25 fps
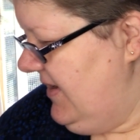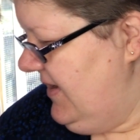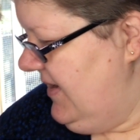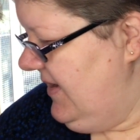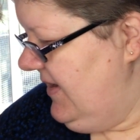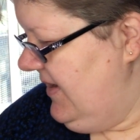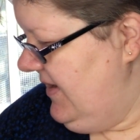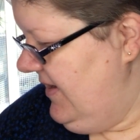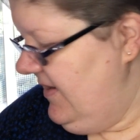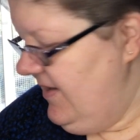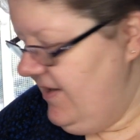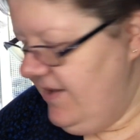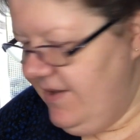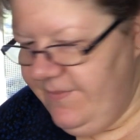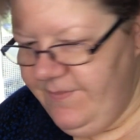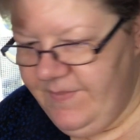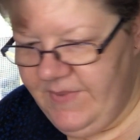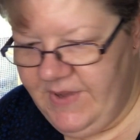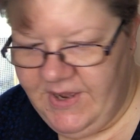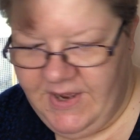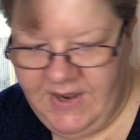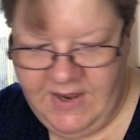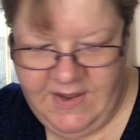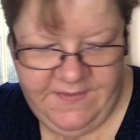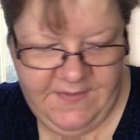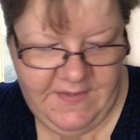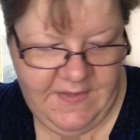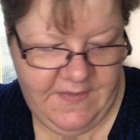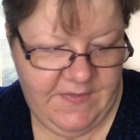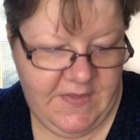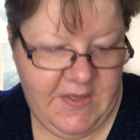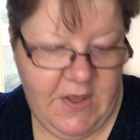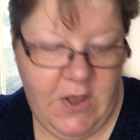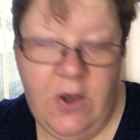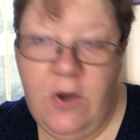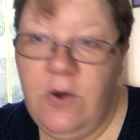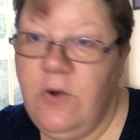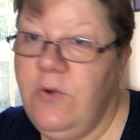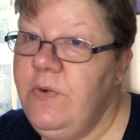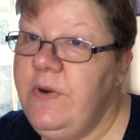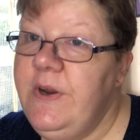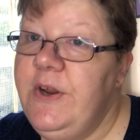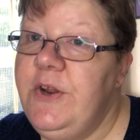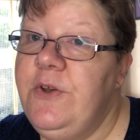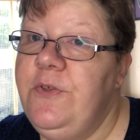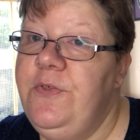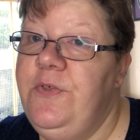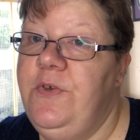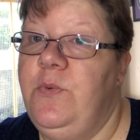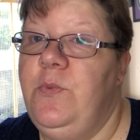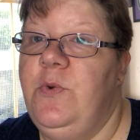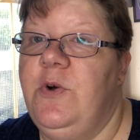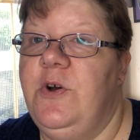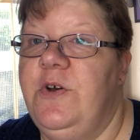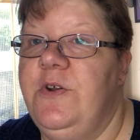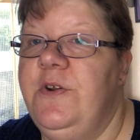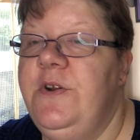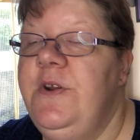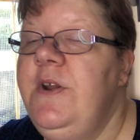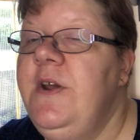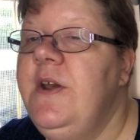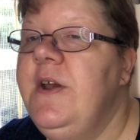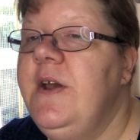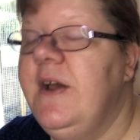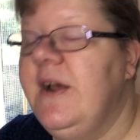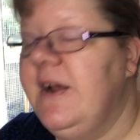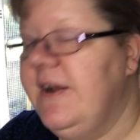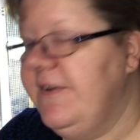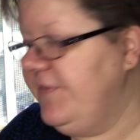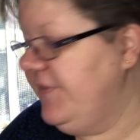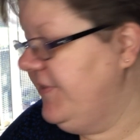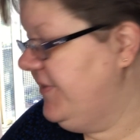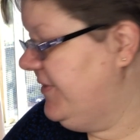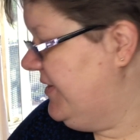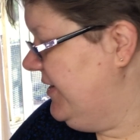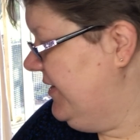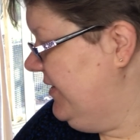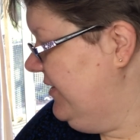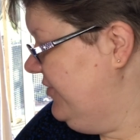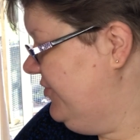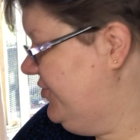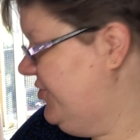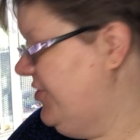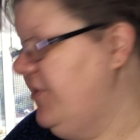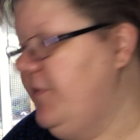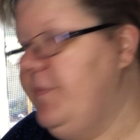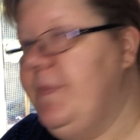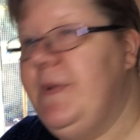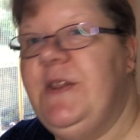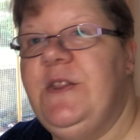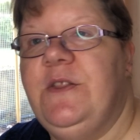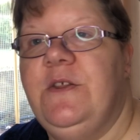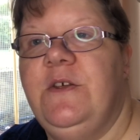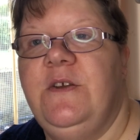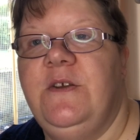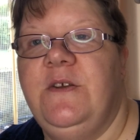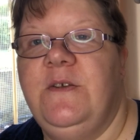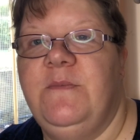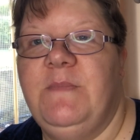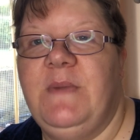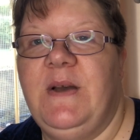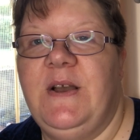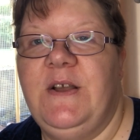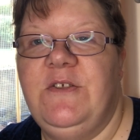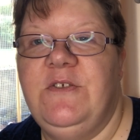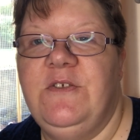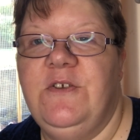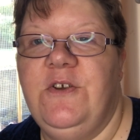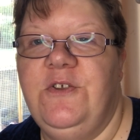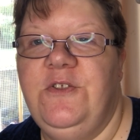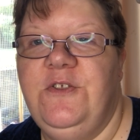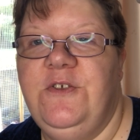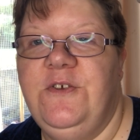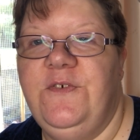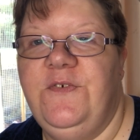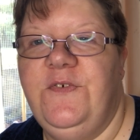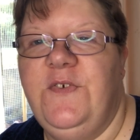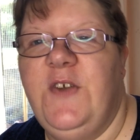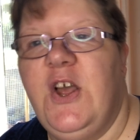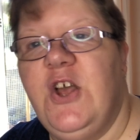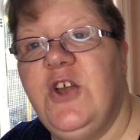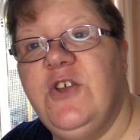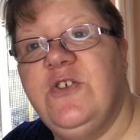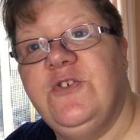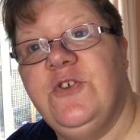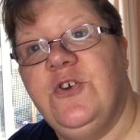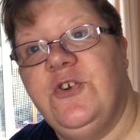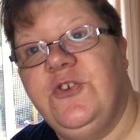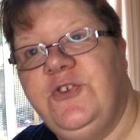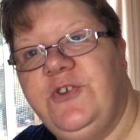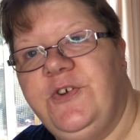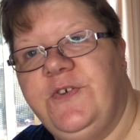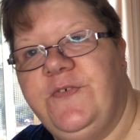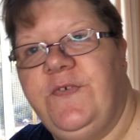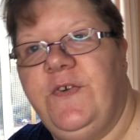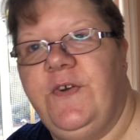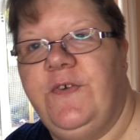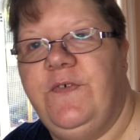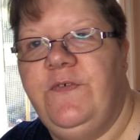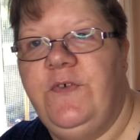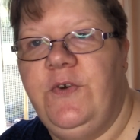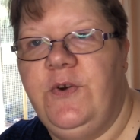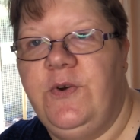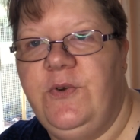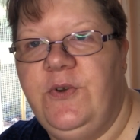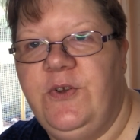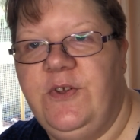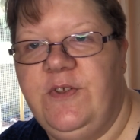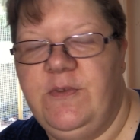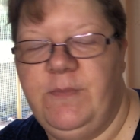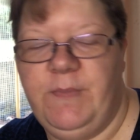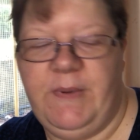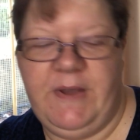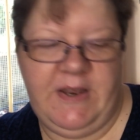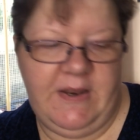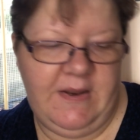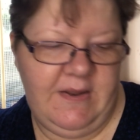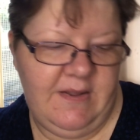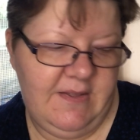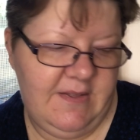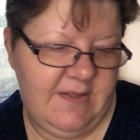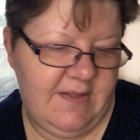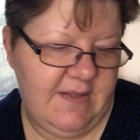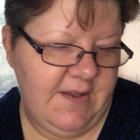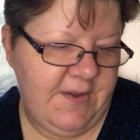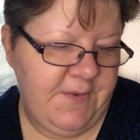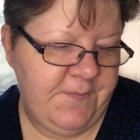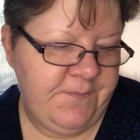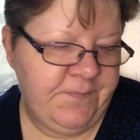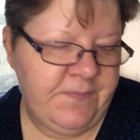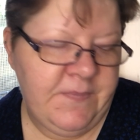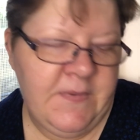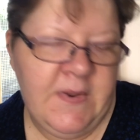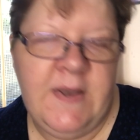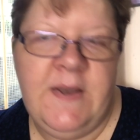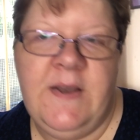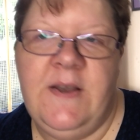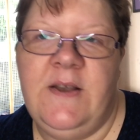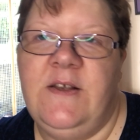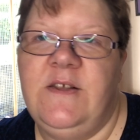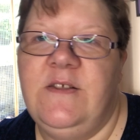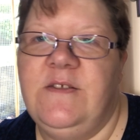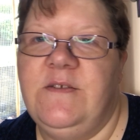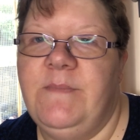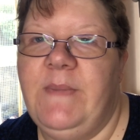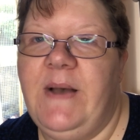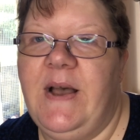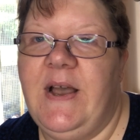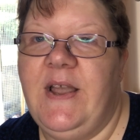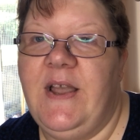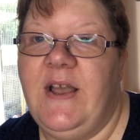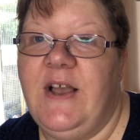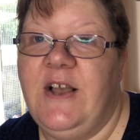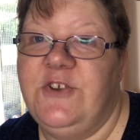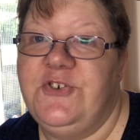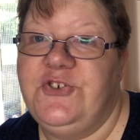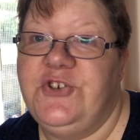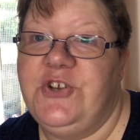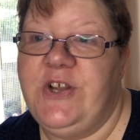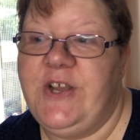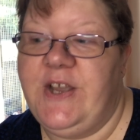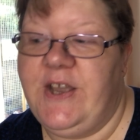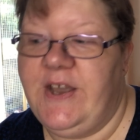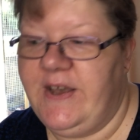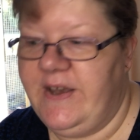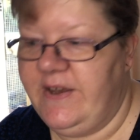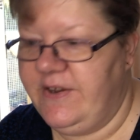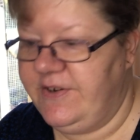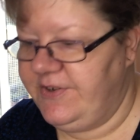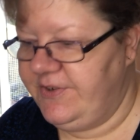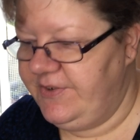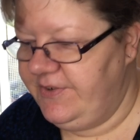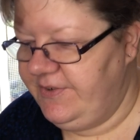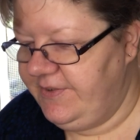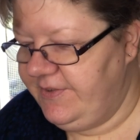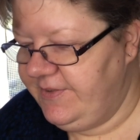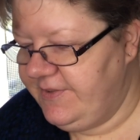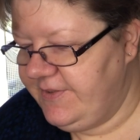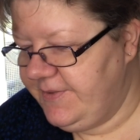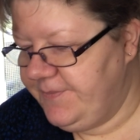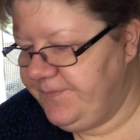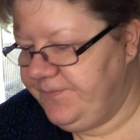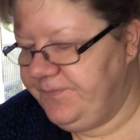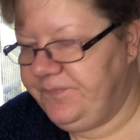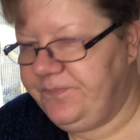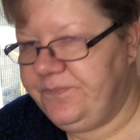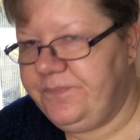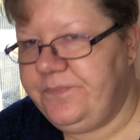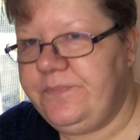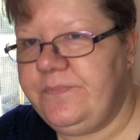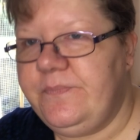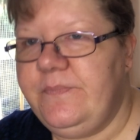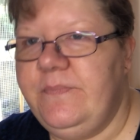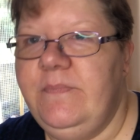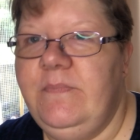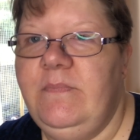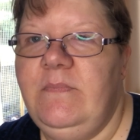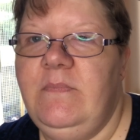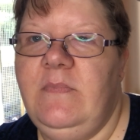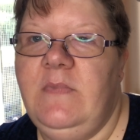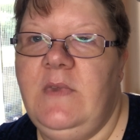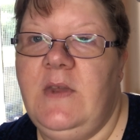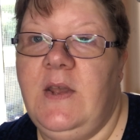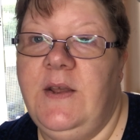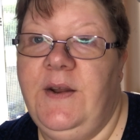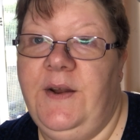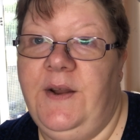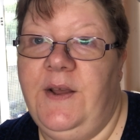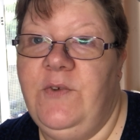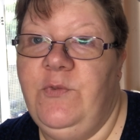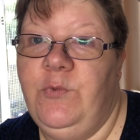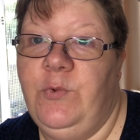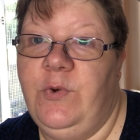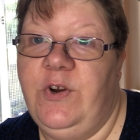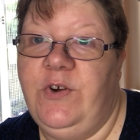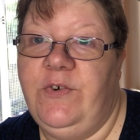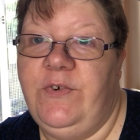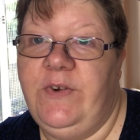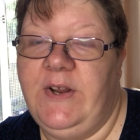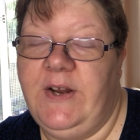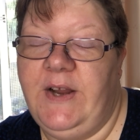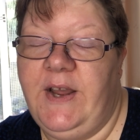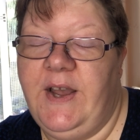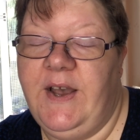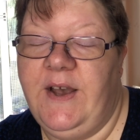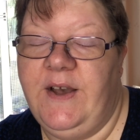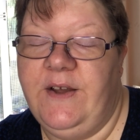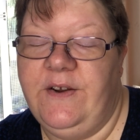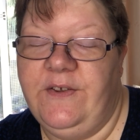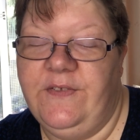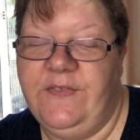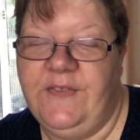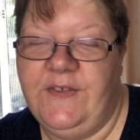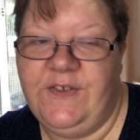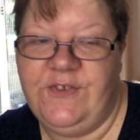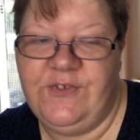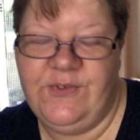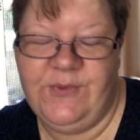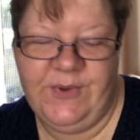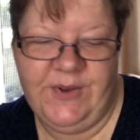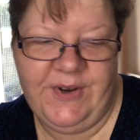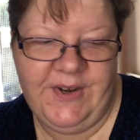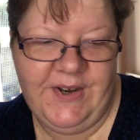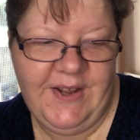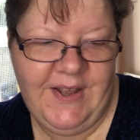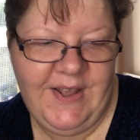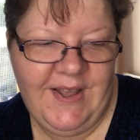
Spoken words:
And then the only other one I've stitched has been my sort of focus piece is my Ashley Gardens, and I've worked really hard on this one.